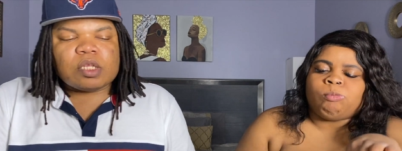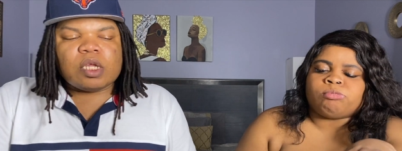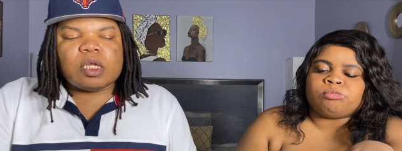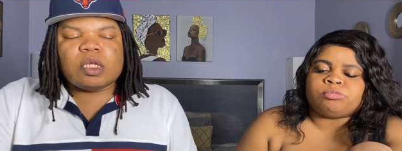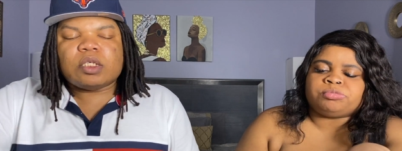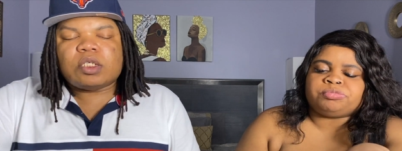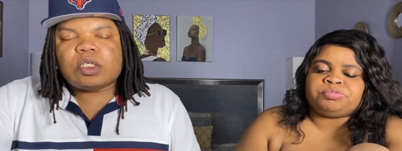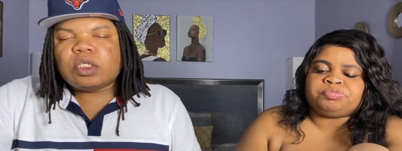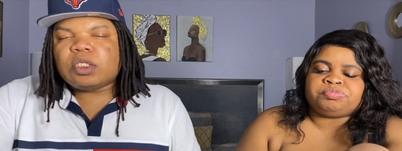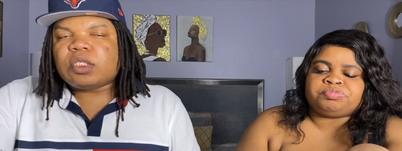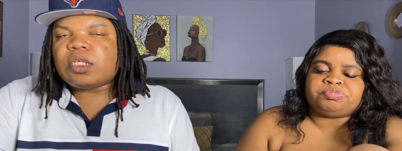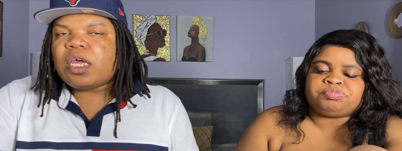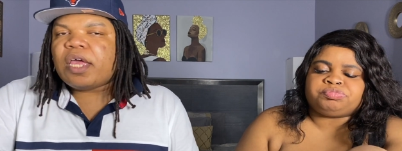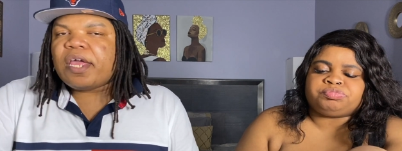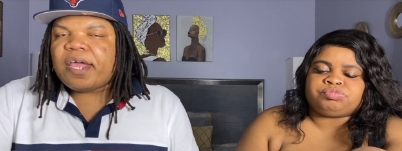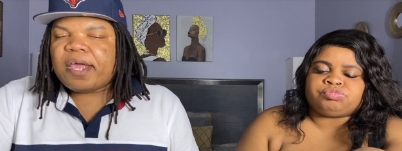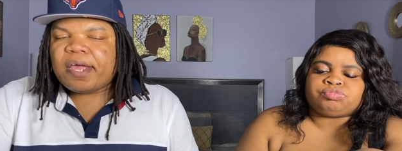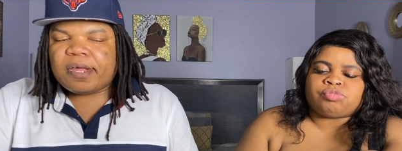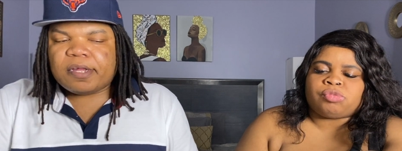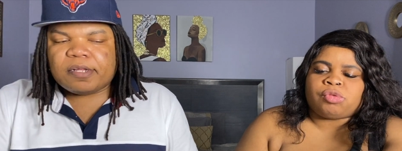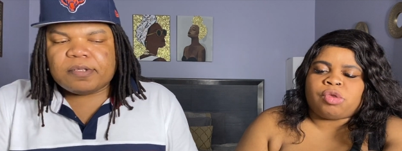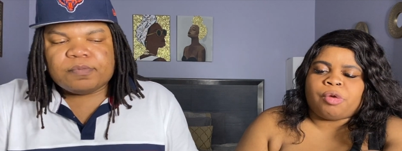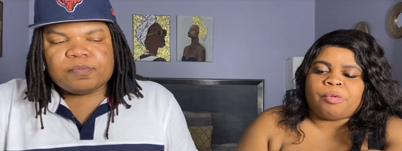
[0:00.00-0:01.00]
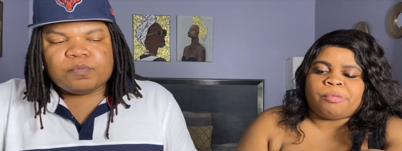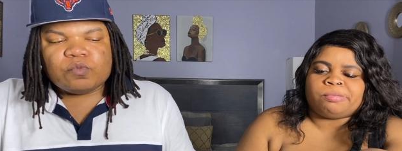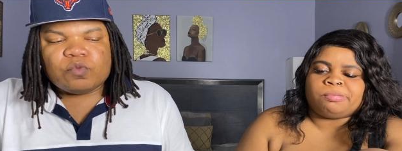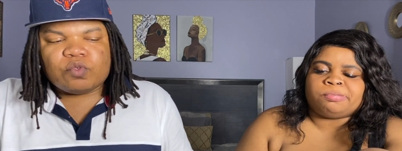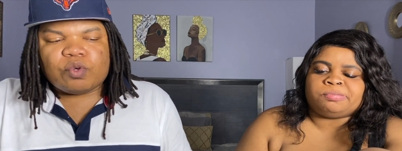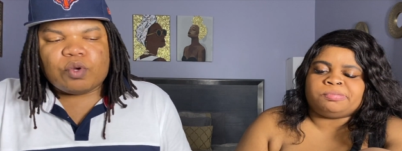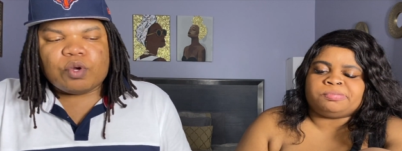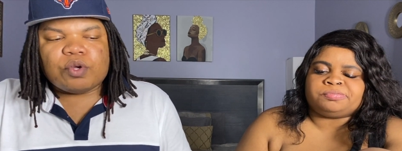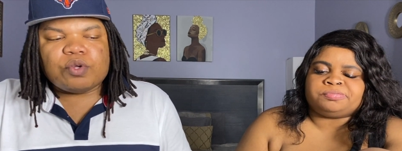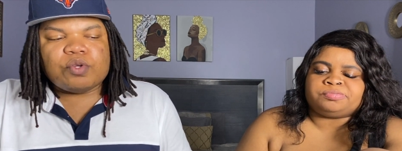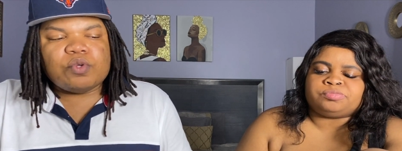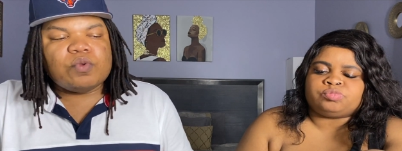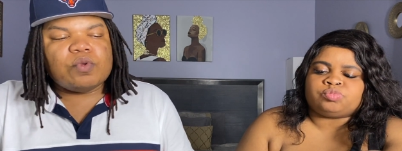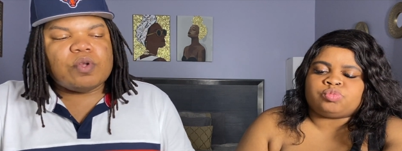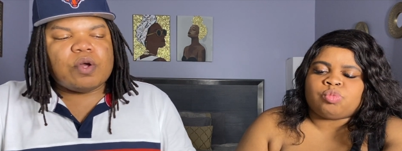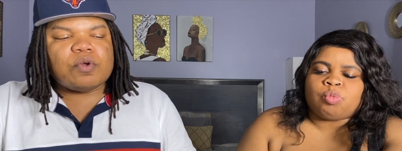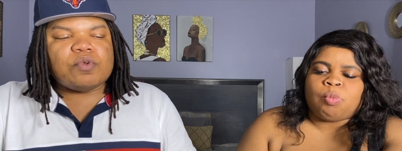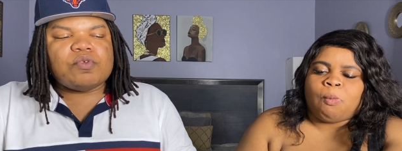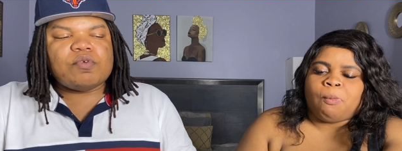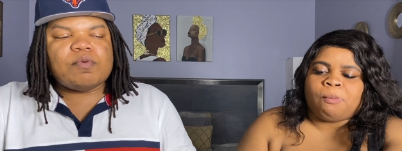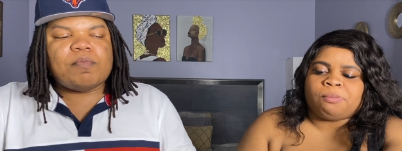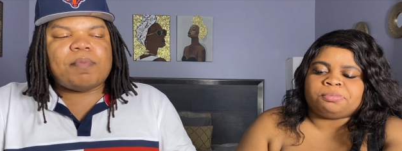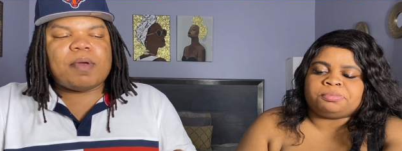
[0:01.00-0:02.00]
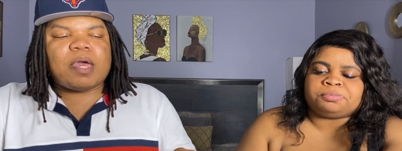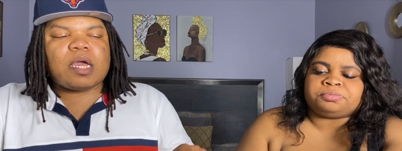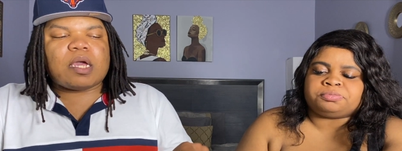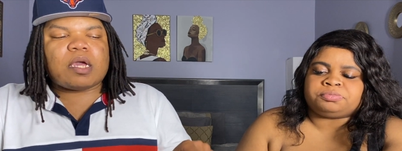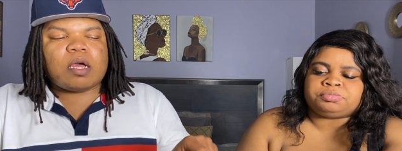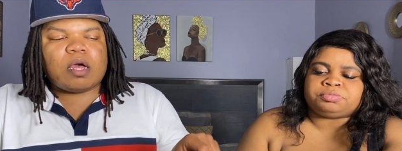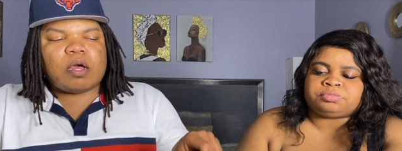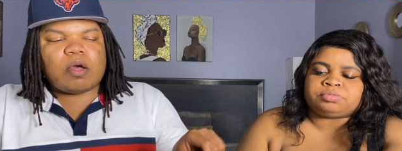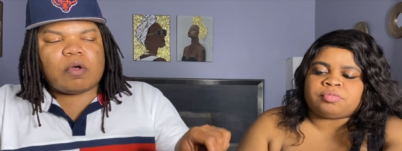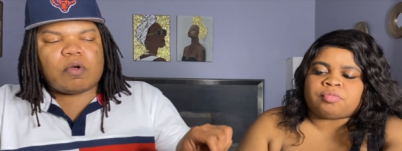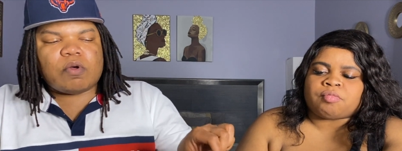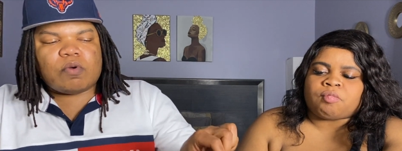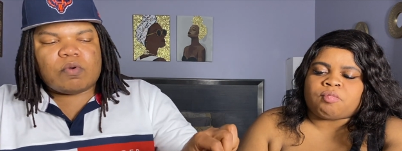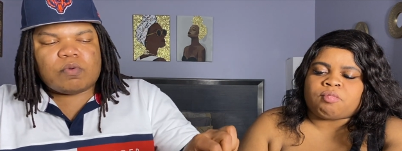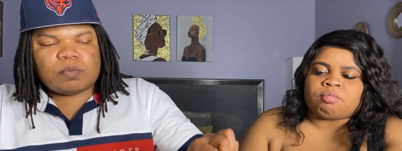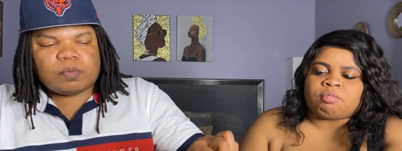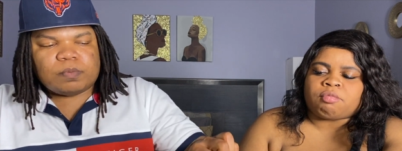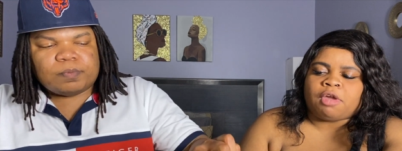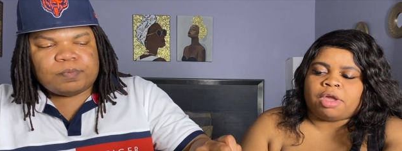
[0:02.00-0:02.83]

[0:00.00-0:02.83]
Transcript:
Speaker 1: And she said, girl, you know you back home.